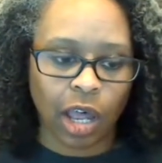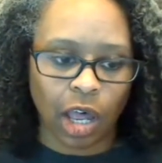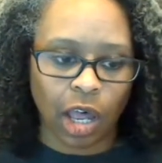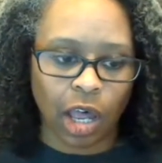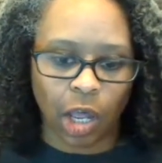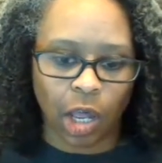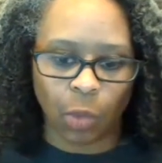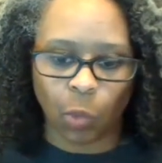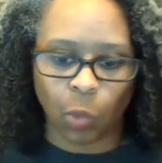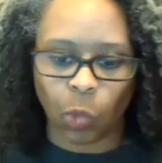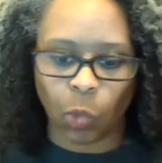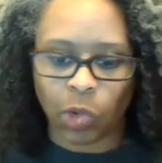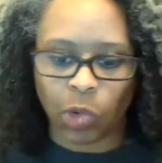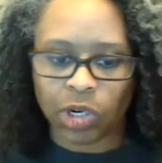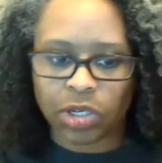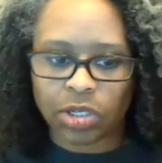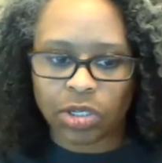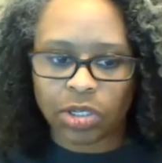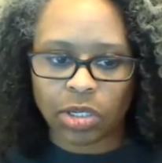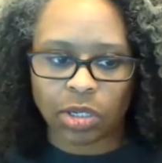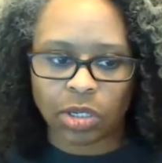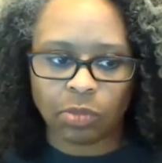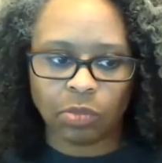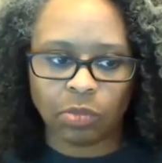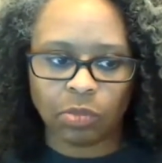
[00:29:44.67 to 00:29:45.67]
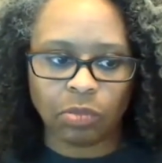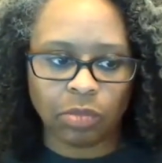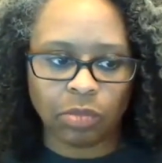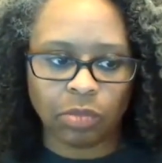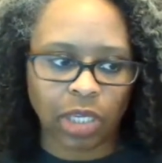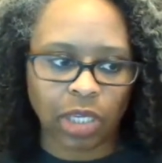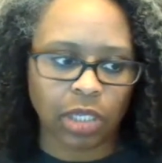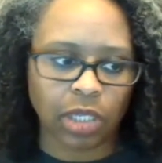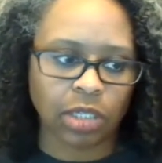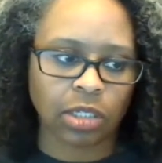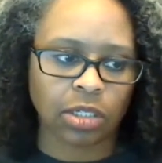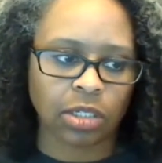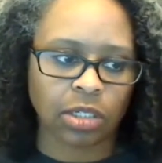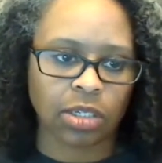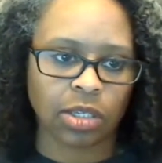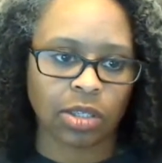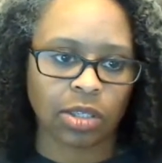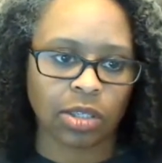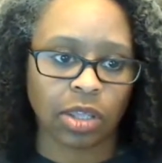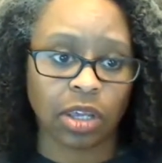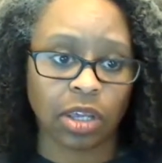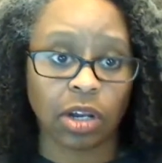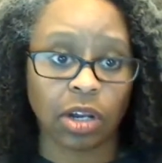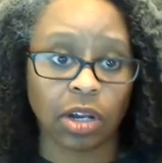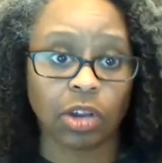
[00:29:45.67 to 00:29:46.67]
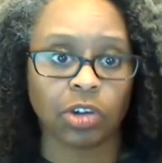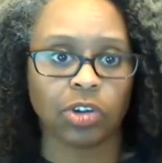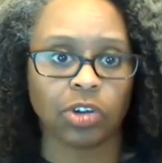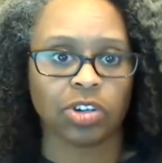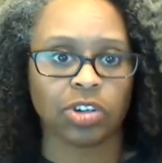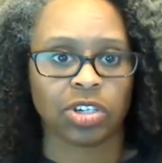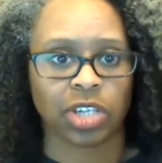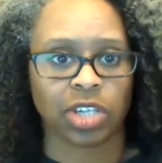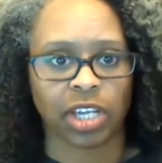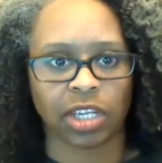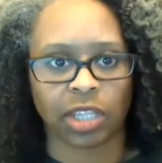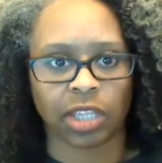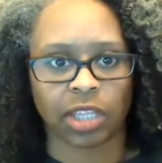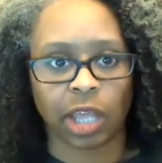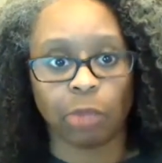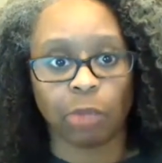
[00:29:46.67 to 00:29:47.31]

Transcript: um, what does it mean to then understand